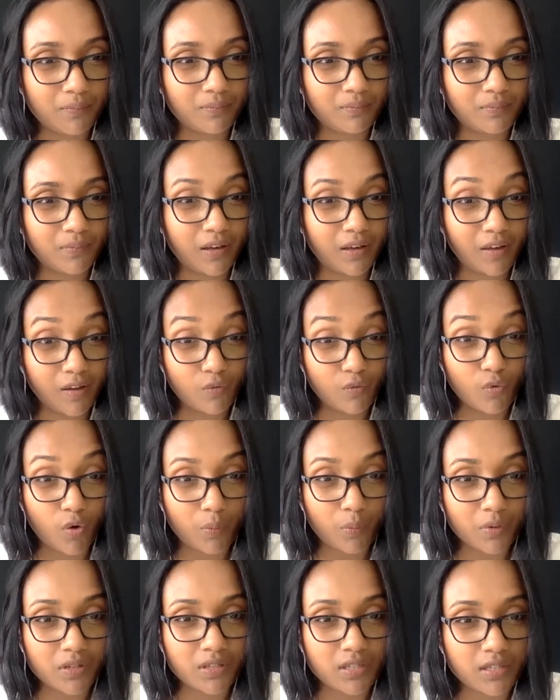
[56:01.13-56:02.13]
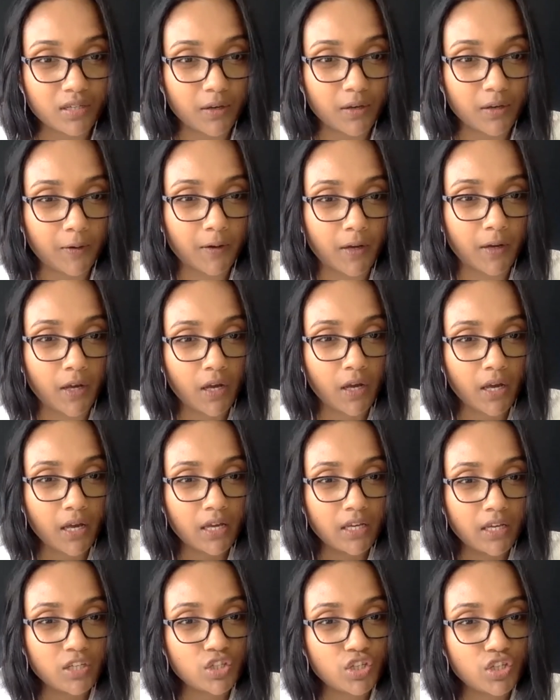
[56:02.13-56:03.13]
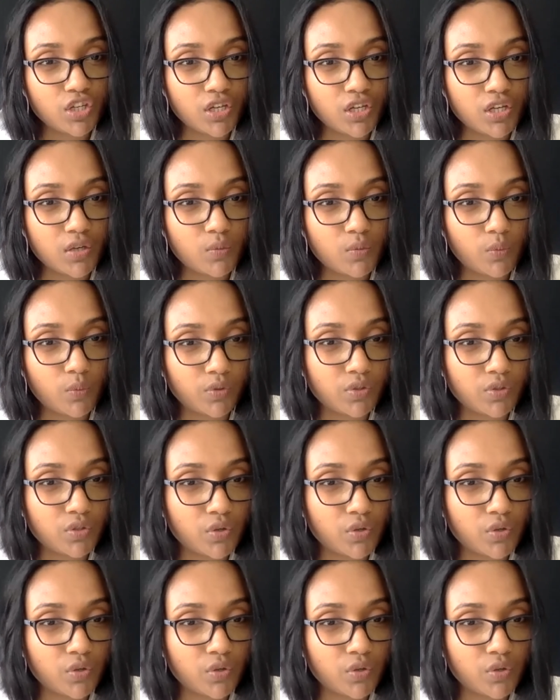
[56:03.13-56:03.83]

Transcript: Again, Robert, she wants to